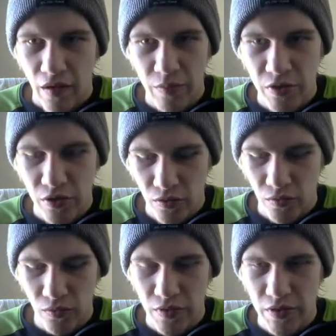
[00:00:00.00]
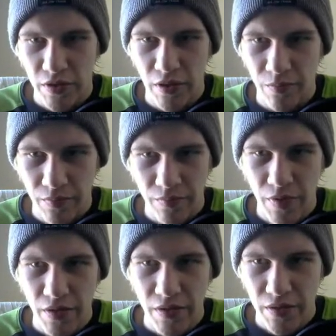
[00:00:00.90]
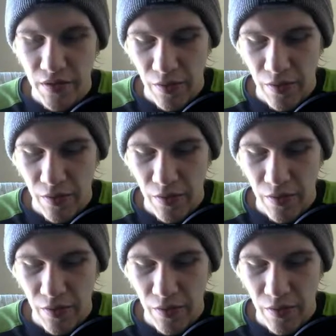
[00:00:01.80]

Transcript: just gonna call these months.